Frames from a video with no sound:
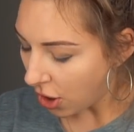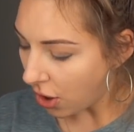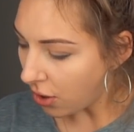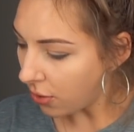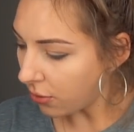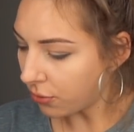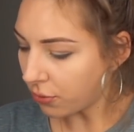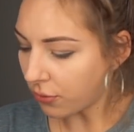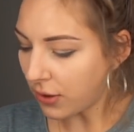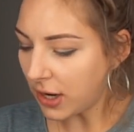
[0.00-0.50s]

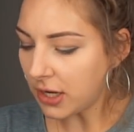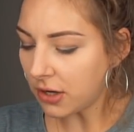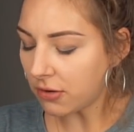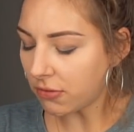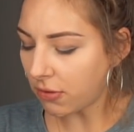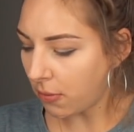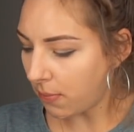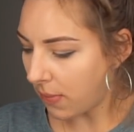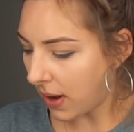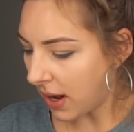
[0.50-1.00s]
Oh, grated
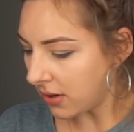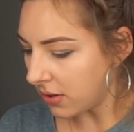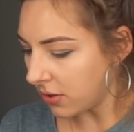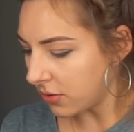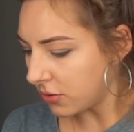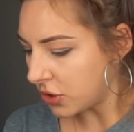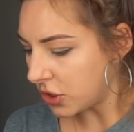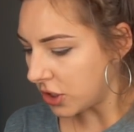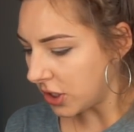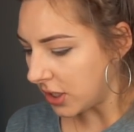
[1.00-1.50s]

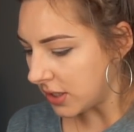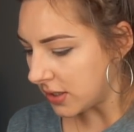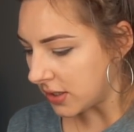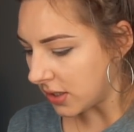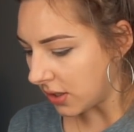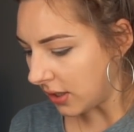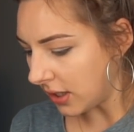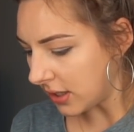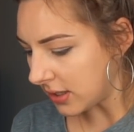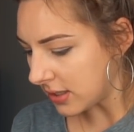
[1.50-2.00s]
Romano
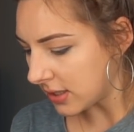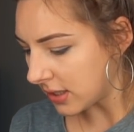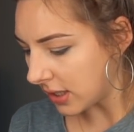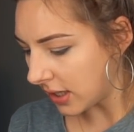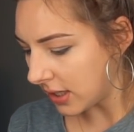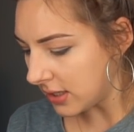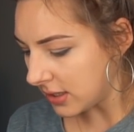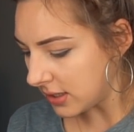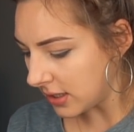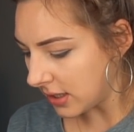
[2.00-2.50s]
cheese. Oh, that's
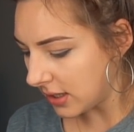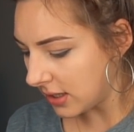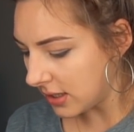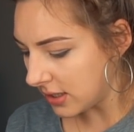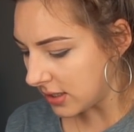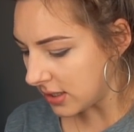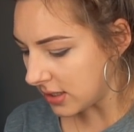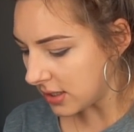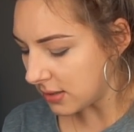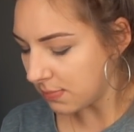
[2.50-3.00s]
nice. And
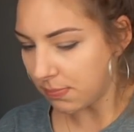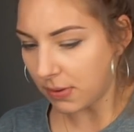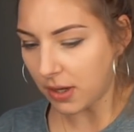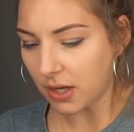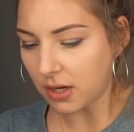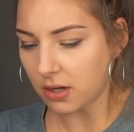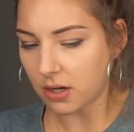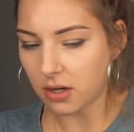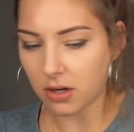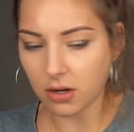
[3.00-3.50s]
this is
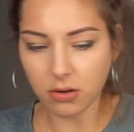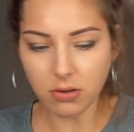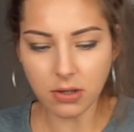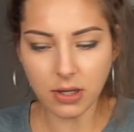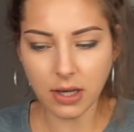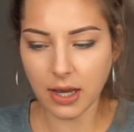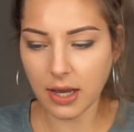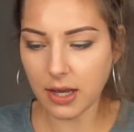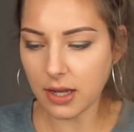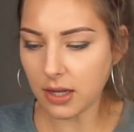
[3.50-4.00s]
butter.
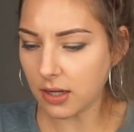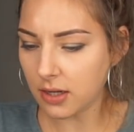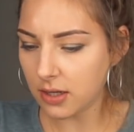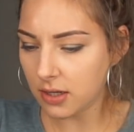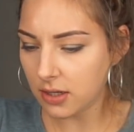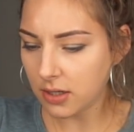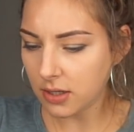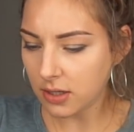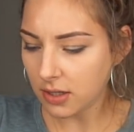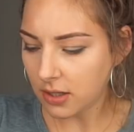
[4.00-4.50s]
Okay.
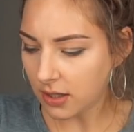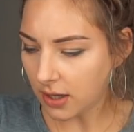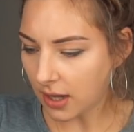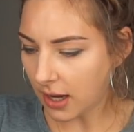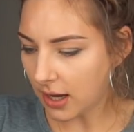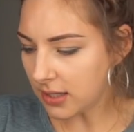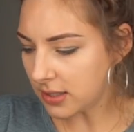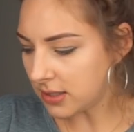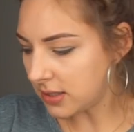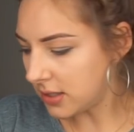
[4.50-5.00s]

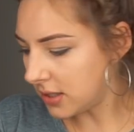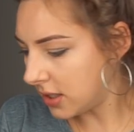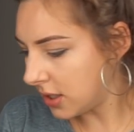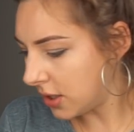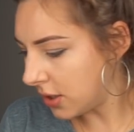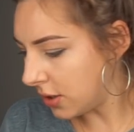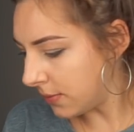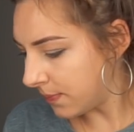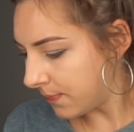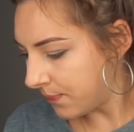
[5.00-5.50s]
I see
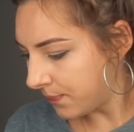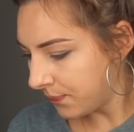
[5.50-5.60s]
you.